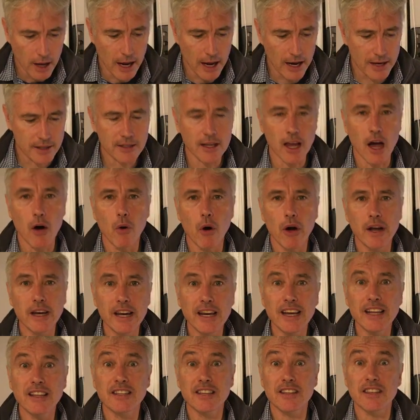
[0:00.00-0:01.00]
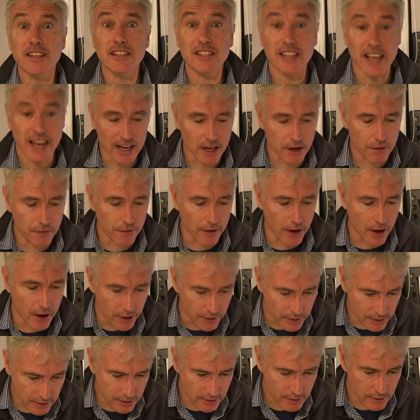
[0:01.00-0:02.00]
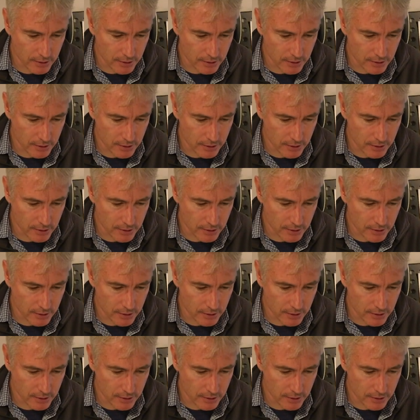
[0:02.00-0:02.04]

Let's go on into the second verse.